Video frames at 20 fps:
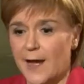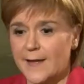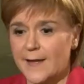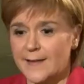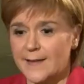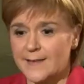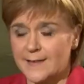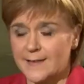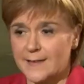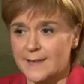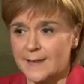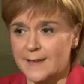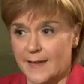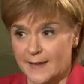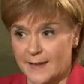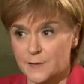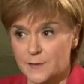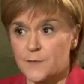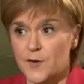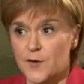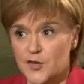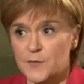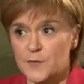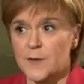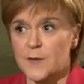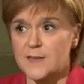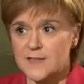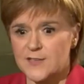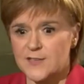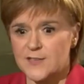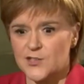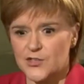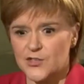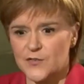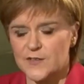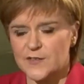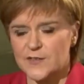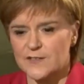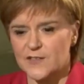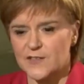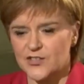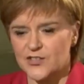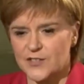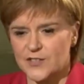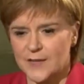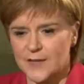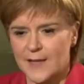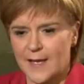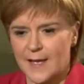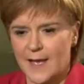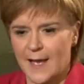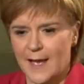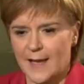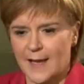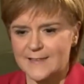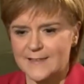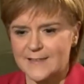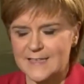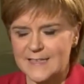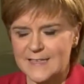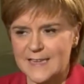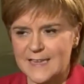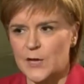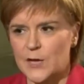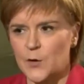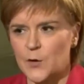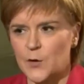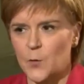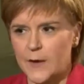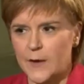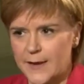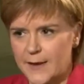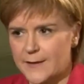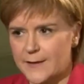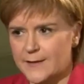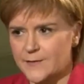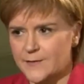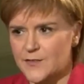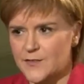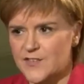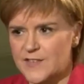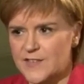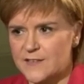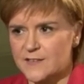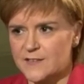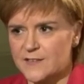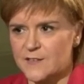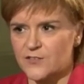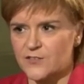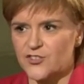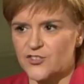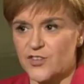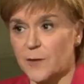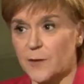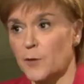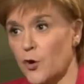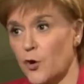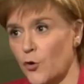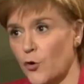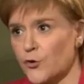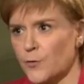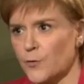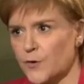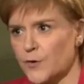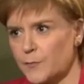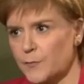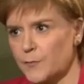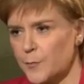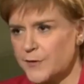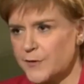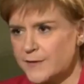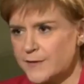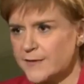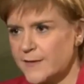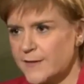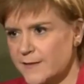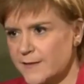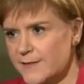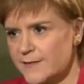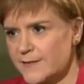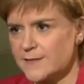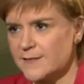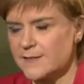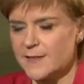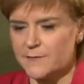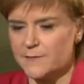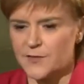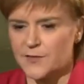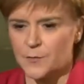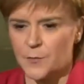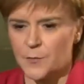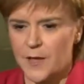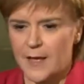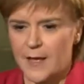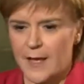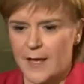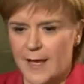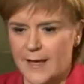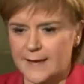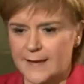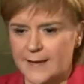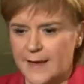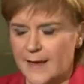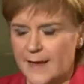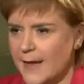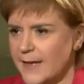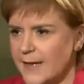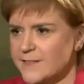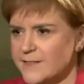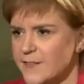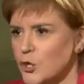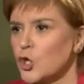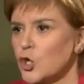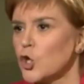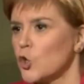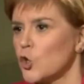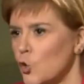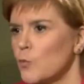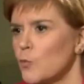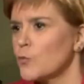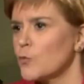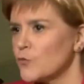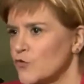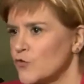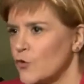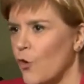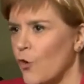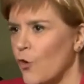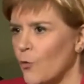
You know, I, as First Minister, took the decision to take away the status that Jack McConnell, one of my predecessors, had given him as a global